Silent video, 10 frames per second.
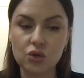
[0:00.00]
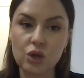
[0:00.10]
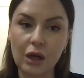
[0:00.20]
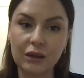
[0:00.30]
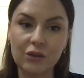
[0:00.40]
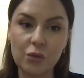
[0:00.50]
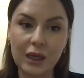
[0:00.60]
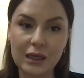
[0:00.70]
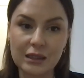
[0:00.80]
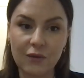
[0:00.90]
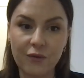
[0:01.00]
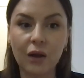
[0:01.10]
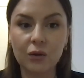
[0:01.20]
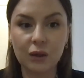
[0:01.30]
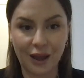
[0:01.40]
constructive because it
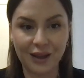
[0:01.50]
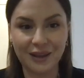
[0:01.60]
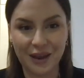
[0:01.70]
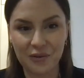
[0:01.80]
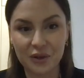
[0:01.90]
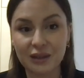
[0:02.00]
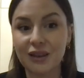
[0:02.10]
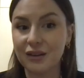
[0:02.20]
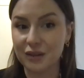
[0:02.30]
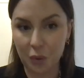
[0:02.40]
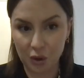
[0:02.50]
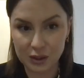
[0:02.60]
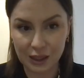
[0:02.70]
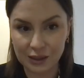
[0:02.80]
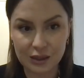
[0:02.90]
felt like they were a
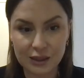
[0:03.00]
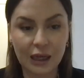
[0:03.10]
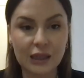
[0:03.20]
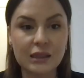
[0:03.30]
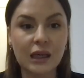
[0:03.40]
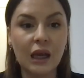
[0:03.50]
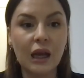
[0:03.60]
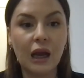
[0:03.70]
tick-the-box exercise.